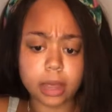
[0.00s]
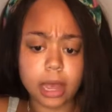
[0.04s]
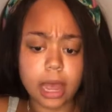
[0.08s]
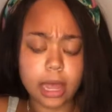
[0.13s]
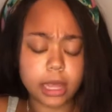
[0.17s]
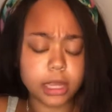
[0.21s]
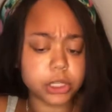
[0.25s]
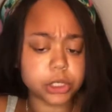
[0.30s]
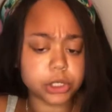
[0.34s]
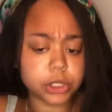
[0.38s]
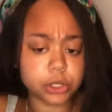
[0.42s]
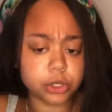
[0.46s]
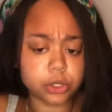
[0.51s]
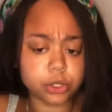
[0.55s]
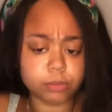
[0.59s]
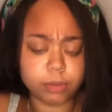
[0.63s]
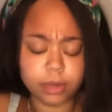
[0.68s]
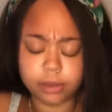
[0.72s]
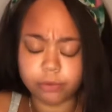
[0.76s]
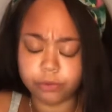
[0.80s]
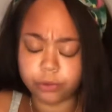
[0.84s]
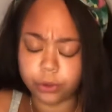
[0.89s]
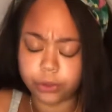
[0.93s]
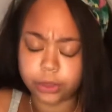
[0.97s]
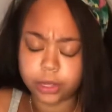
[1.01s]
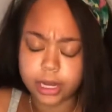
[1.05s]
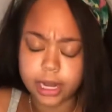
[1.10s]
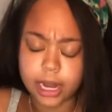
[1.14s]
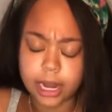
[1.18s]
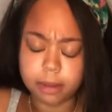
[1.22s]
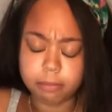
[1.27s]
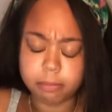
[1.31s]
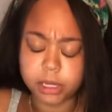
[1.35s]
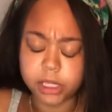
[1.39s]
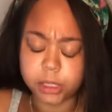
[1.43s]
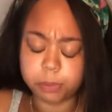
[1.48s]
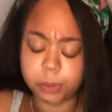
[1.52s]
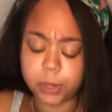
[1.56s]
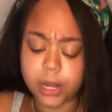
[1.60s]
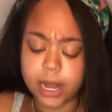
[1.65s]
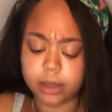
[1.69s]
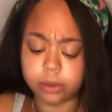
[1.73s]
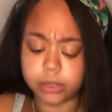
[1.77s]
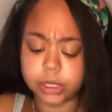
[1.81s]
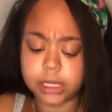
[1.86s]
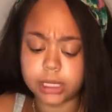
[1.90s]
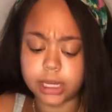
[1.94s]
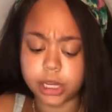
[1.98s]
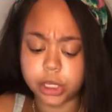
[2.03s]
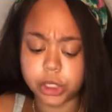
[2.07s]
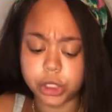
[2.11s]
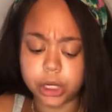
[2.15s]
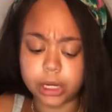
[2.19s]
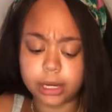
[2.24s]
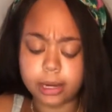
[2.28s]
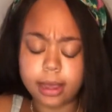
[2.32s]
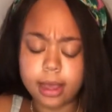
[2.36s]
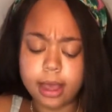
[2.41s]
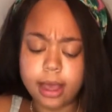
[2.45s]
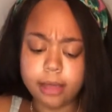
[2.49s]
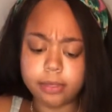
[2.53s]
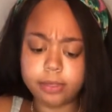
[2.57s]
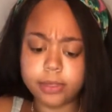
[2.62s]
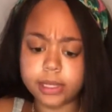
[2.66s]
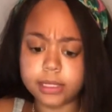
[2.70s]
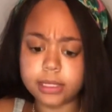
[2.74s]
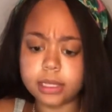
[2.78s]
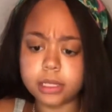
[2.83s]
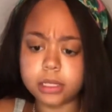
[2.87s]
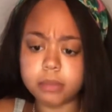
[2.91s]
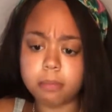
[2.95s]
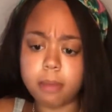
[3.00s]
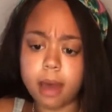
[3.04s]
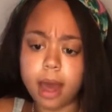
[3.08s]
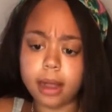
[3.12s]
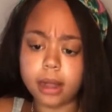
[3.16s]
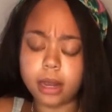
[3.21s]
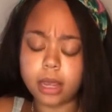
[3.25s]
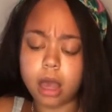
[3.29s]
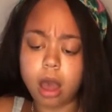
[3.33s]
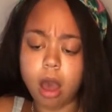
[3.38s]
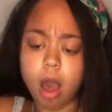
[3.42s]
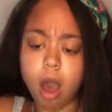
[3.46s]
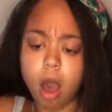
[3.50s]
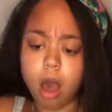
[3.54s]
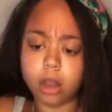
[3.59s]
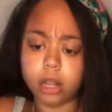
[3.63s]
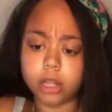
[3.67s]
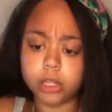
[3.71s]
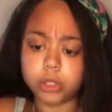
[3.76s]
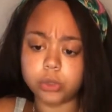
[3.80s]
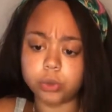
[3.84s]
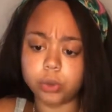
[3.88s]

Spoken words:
Excuse me for the name mispronunciation. This is Monica Hollis